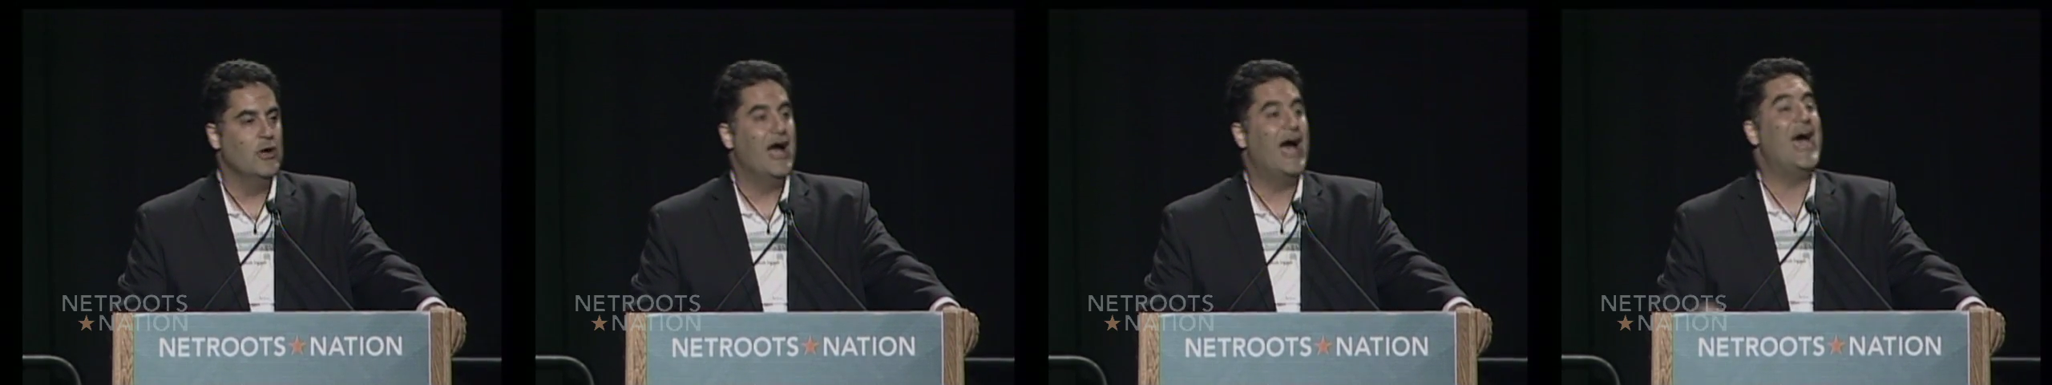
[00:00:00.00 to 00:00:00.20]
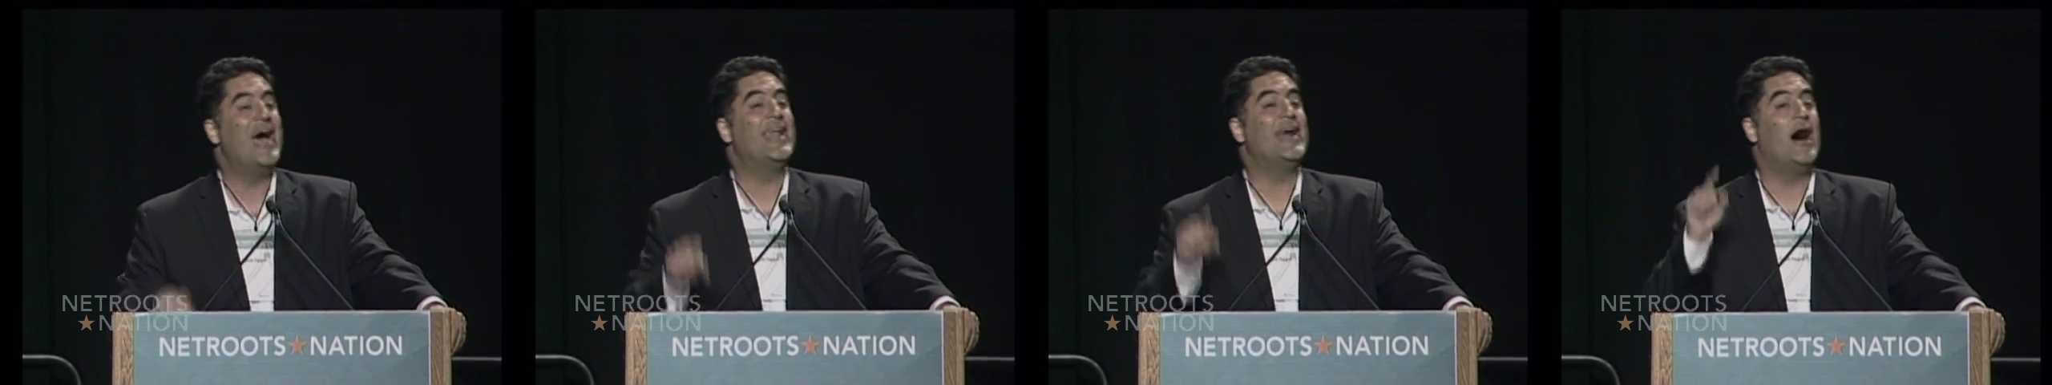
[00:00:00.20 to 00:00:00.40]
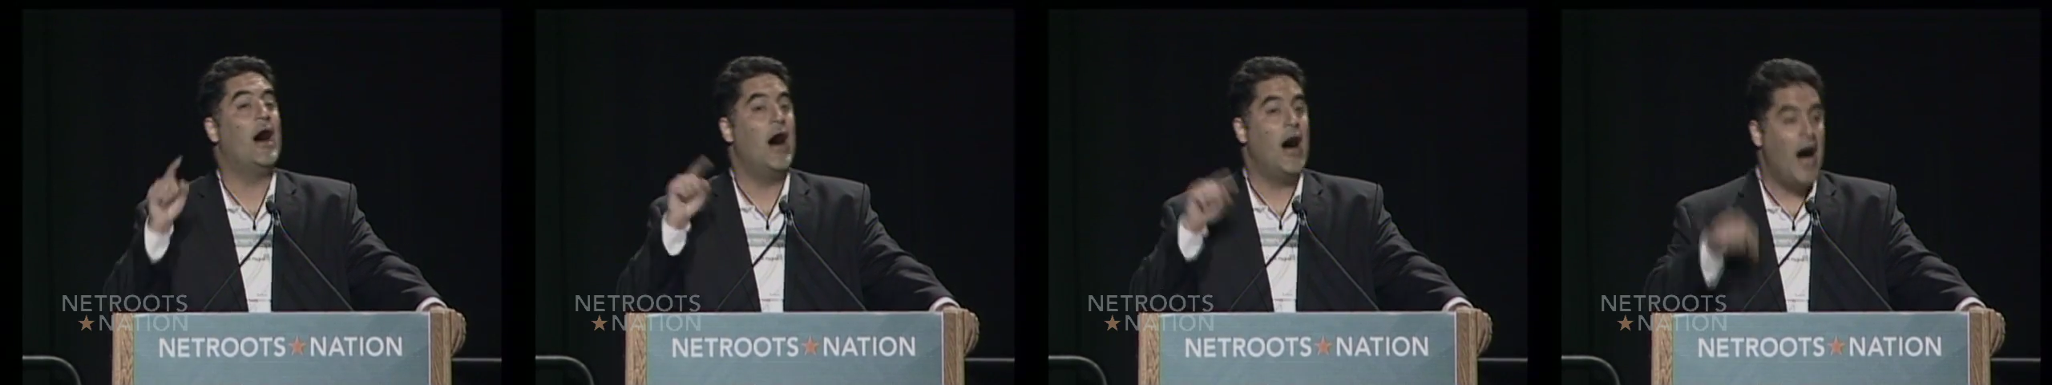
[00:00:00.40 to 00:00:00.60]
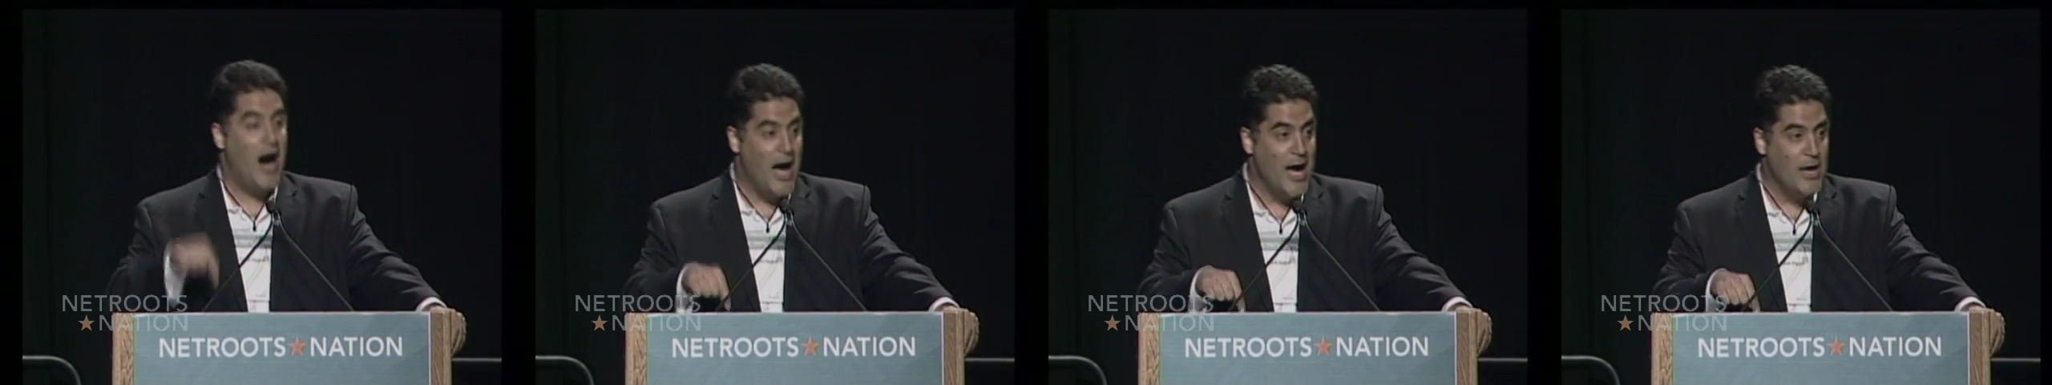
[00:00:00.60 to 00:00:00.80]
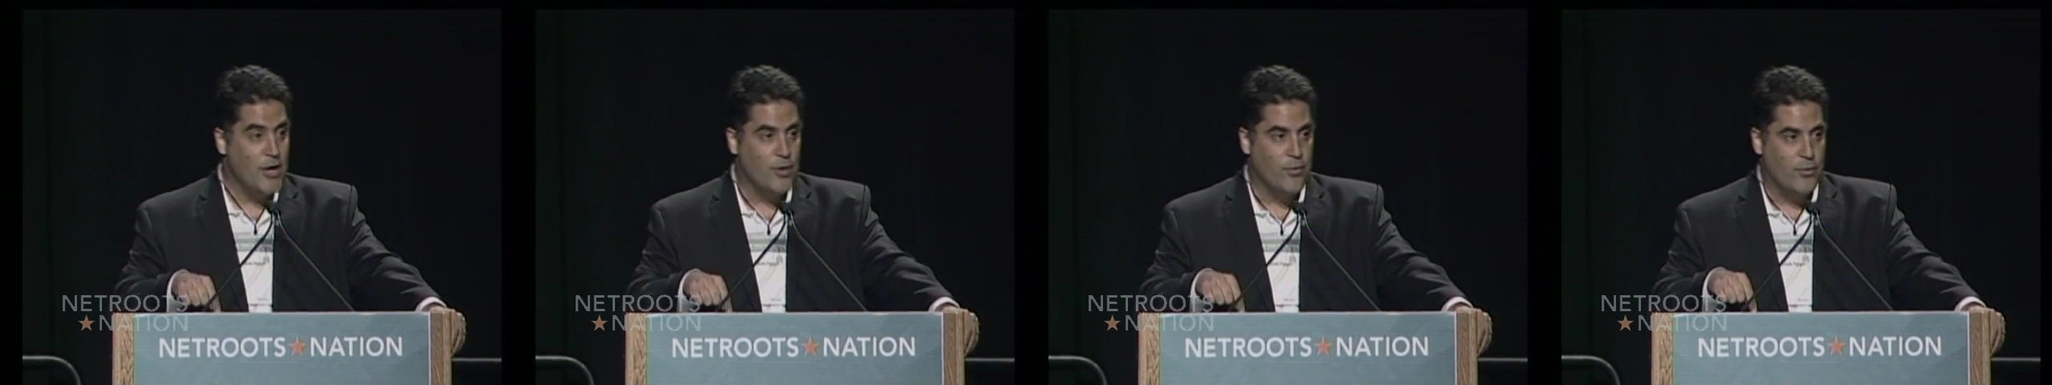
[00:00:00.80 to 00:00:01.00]
at a
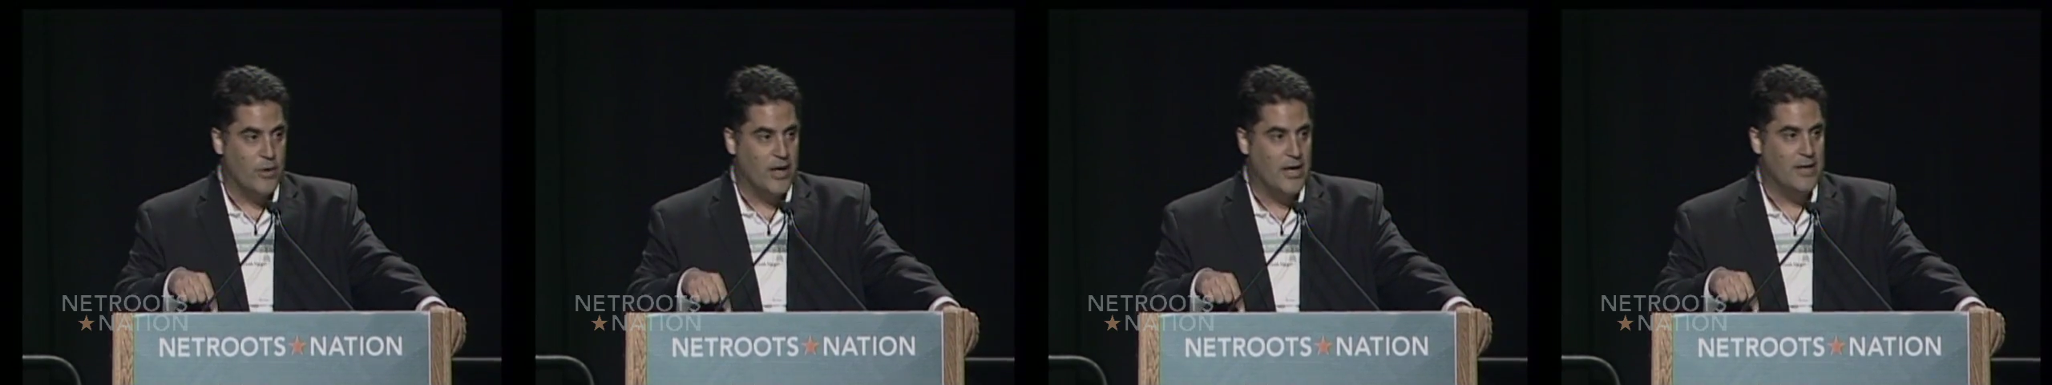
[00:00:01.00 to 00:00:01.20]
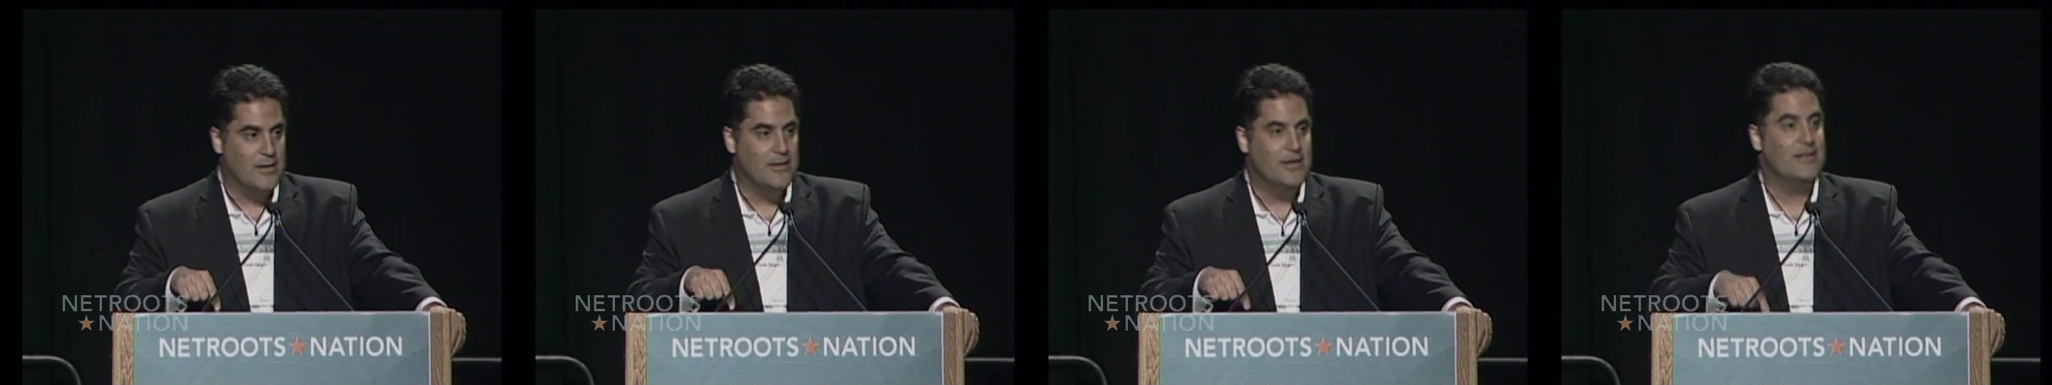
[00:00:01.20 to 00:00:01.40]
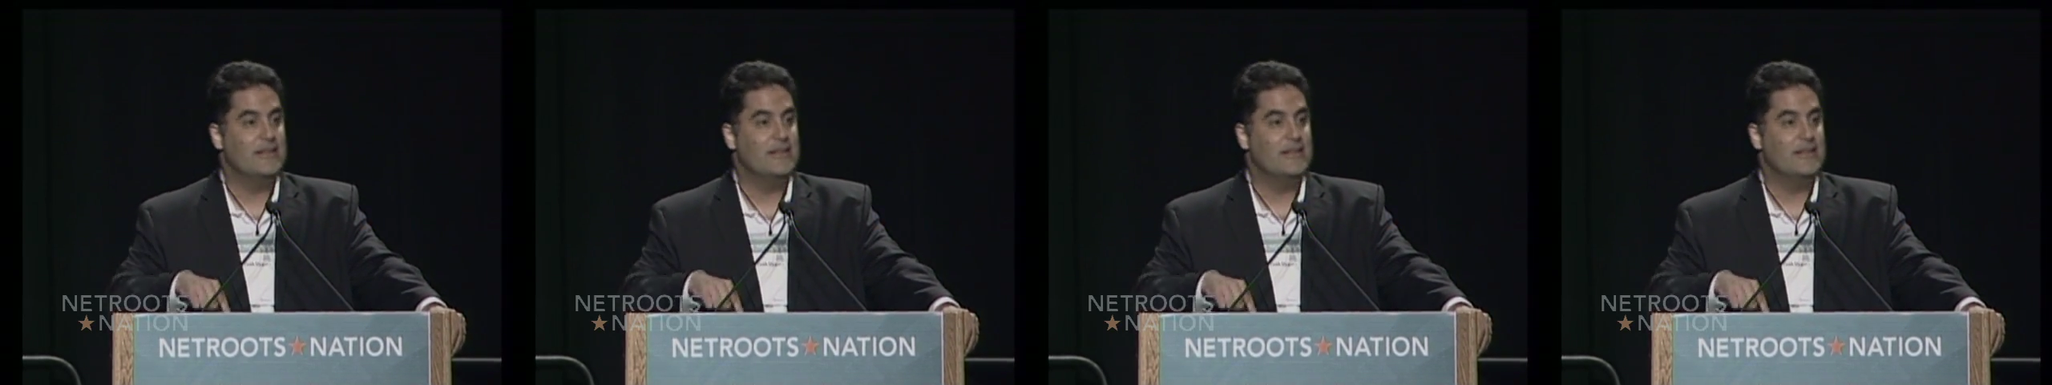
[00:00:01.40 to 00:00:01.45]
higher rate